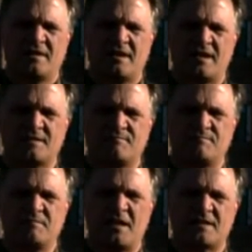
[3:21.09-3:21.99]
has,
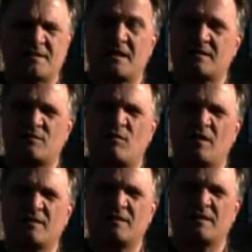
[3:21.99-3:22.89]
has got the
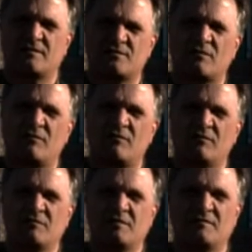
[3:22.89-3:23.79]
quality
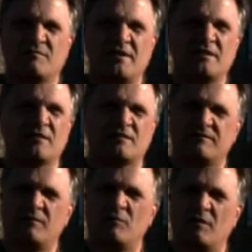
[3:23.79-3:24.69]
control that we look
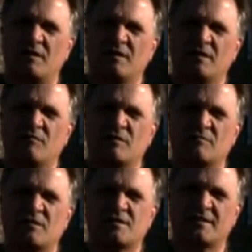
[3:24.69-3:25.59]
for
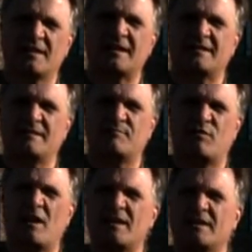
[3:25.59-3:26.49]
when we're selecting a
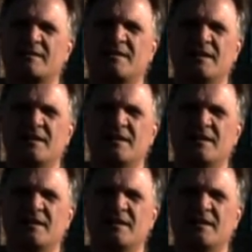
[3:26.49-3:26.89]
product